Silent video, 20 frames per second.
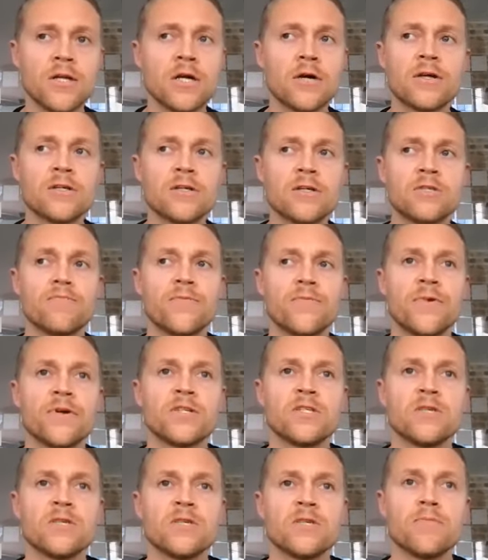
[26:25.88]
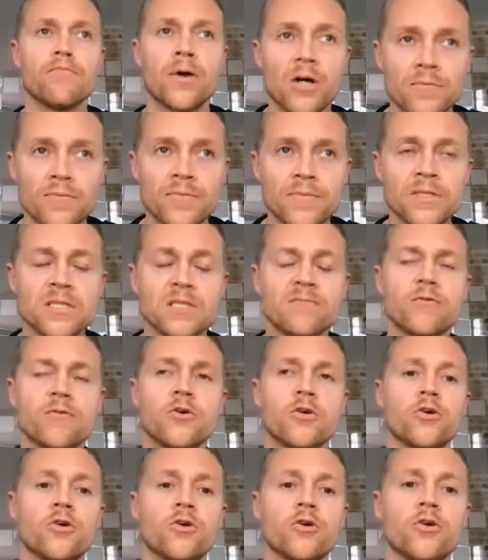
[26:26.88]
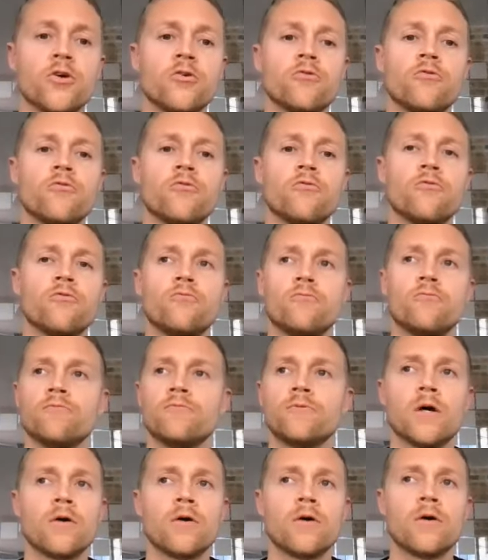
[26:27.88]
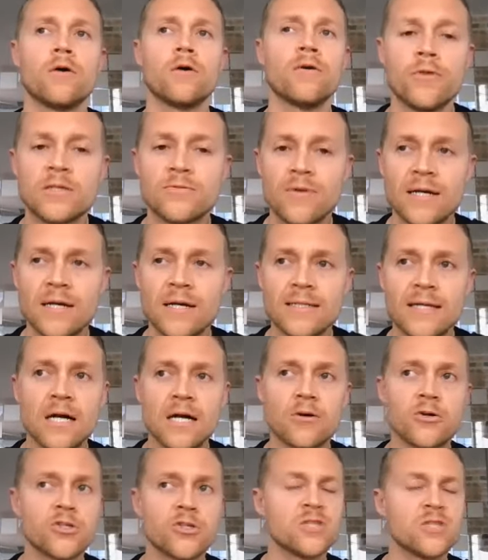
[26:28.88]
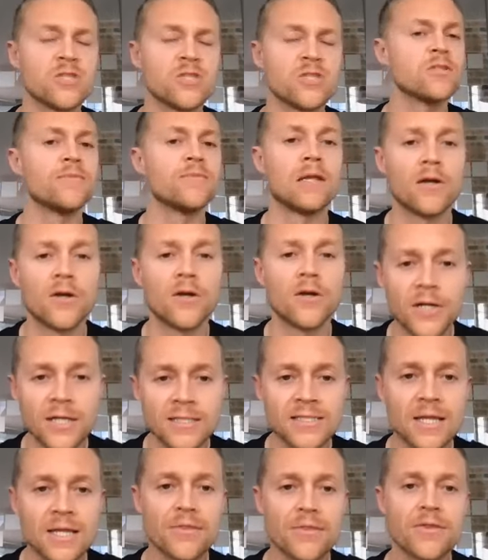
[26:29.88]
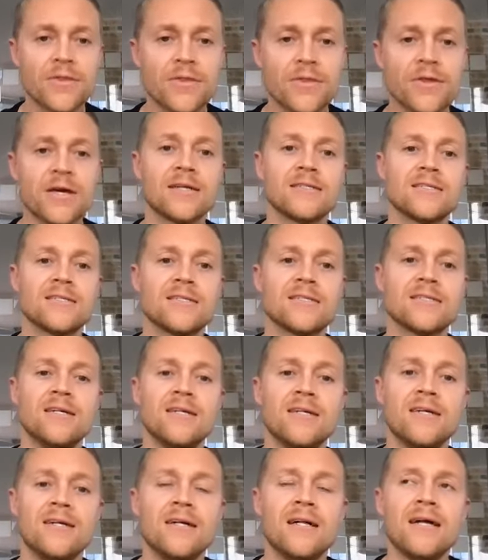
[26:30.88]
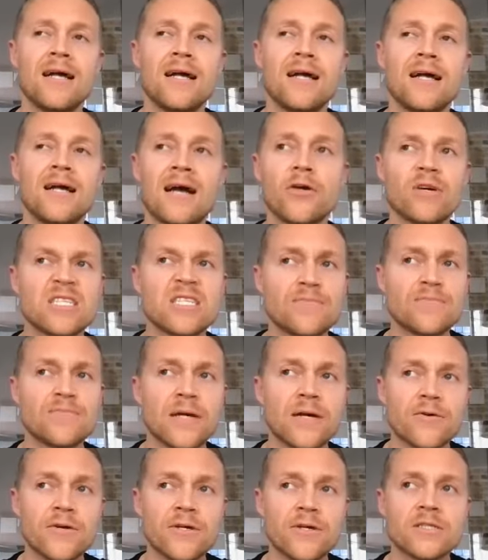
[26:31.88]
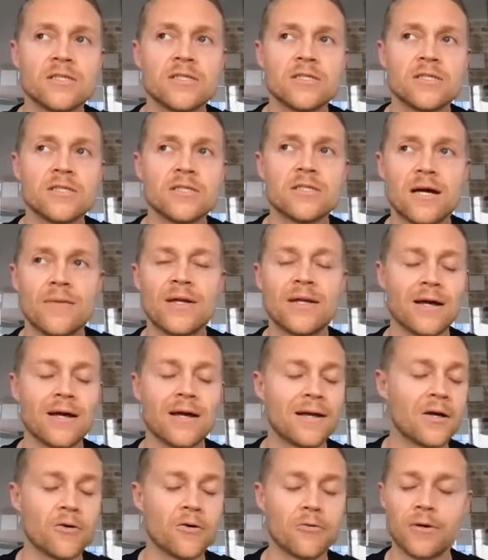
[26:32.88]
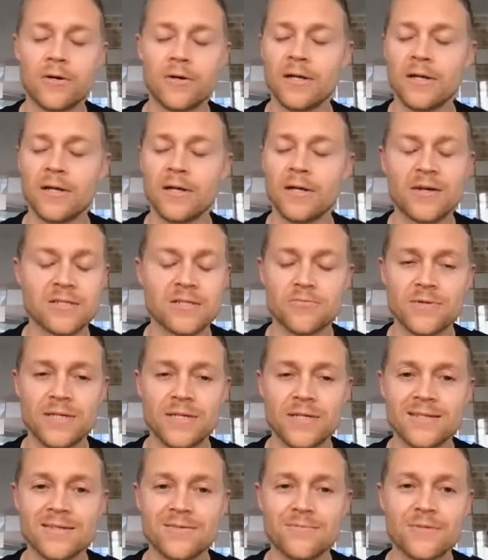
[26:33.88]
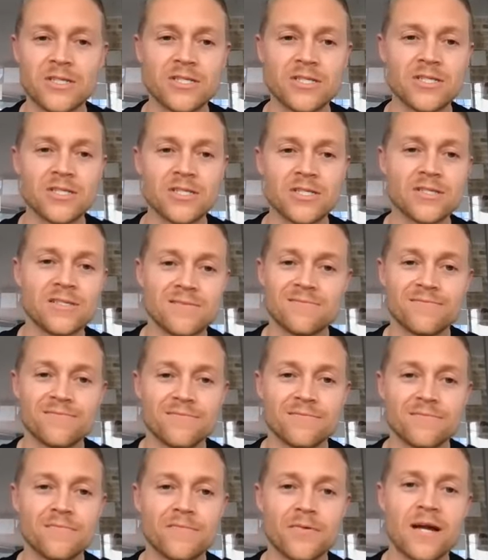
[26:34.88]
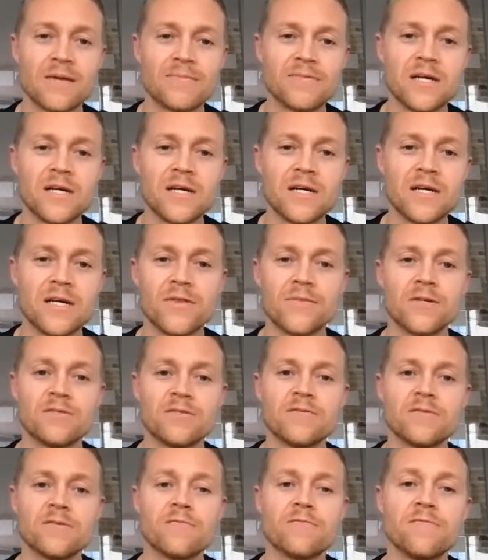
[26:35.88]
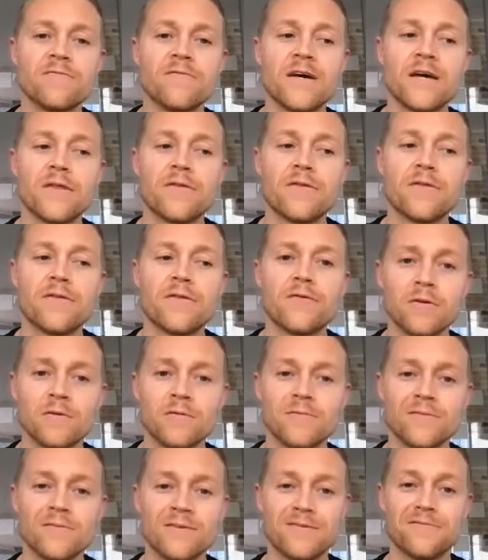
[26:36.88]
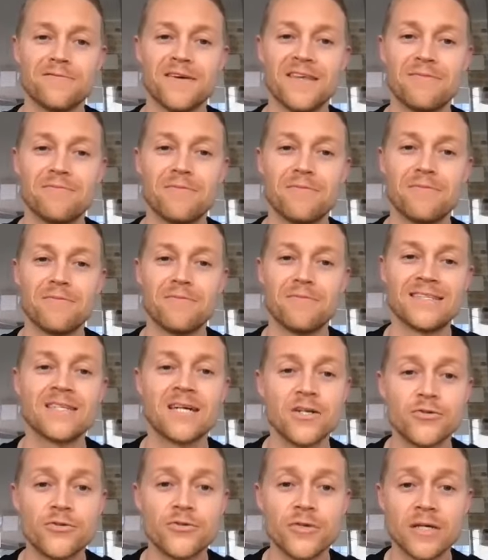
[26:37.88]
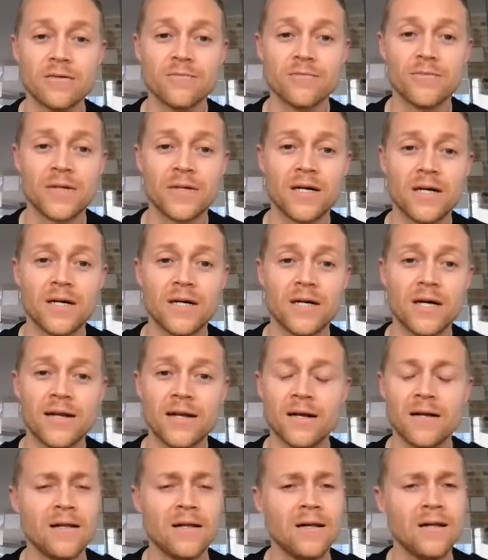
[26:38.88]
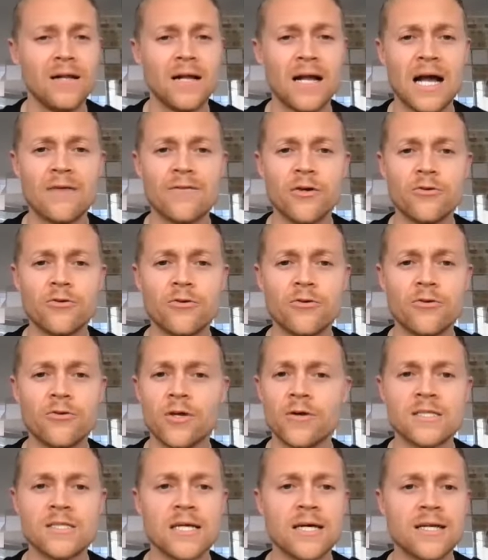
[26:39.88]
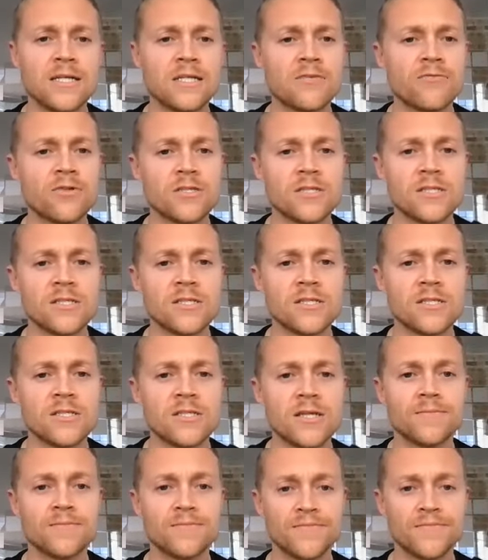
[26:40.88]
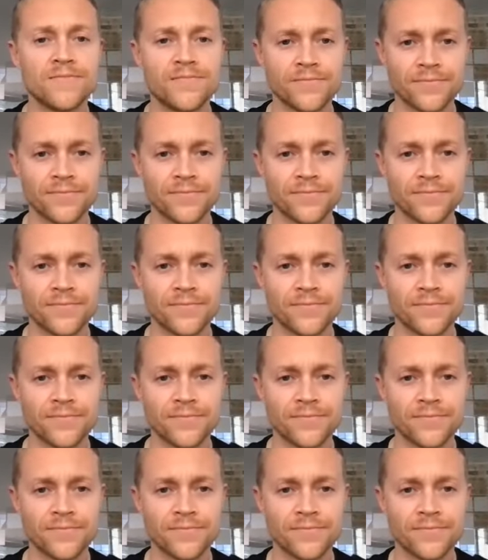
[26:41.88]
you know there's a, there's a purpose for you going through this right now you're supposed to be learning some things have you experienced i mean i know we're living in sweden which is perhaps not the most sort of faithful or faith-based country but have you noticed any differences there